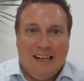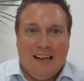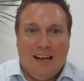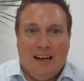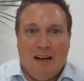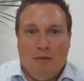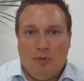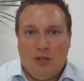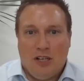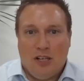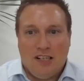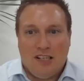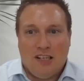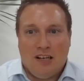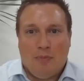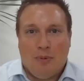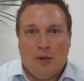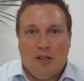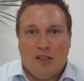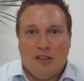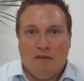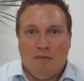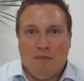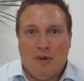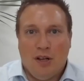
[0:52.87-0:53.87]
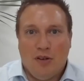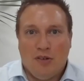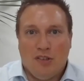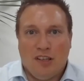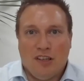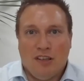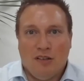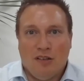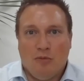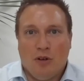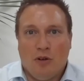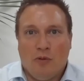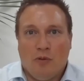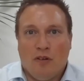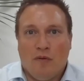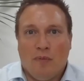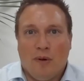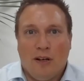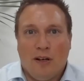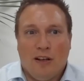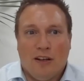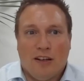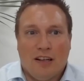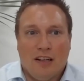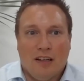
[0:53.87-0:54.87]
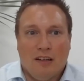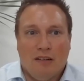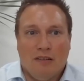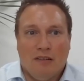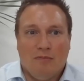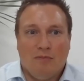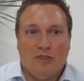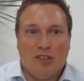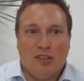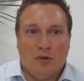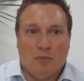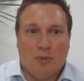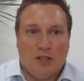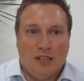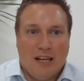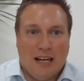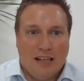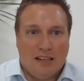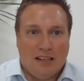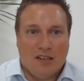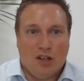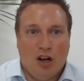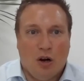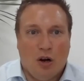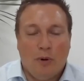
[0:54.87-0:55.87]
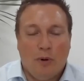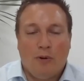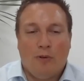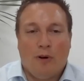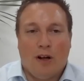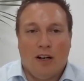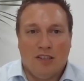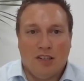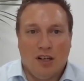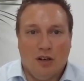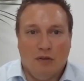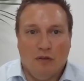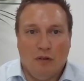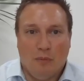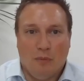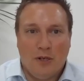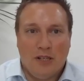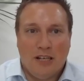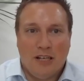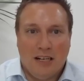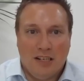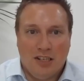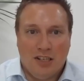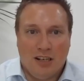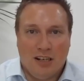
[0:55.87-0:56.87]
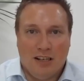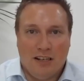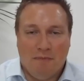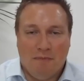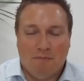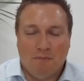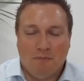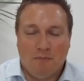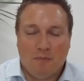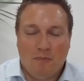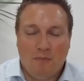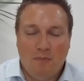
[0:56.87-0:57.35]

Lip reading: potentially a piece of music that we would have been looking to protect copyright over potentially.